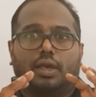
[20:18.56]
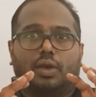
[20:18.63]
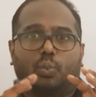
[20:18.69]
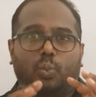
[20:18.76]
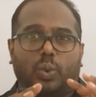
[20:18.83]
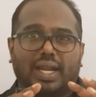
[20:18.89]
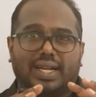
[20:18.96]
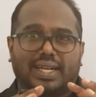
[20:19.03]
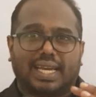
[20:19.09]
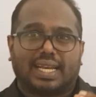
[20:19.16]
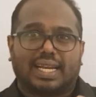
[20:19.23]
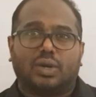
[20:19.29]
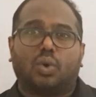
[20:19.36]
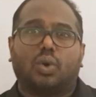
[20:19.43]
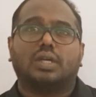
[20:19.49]
when
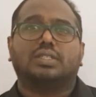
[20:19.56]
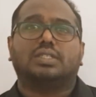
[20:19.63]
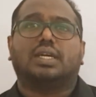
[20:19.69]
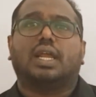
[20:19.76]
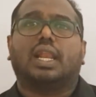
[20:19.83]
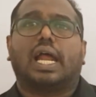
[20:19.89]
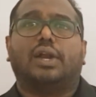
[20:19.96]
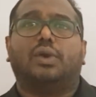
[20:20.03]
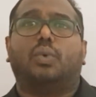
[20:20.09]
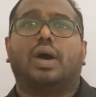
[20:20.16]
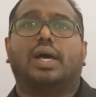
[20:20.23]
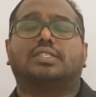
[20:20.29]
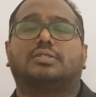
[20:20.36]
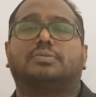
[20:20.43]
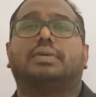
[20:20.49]
technological
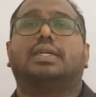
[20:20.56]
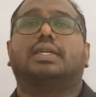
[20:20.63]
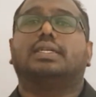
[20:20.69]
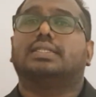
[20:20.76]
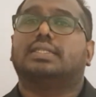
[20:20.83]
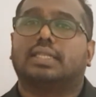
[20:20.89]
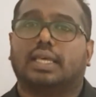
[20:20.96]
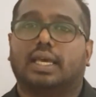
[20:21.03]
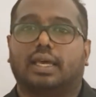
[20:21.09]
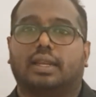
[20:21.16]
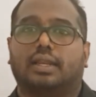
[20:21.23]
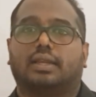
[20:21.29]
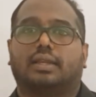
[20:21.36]
advancement is there,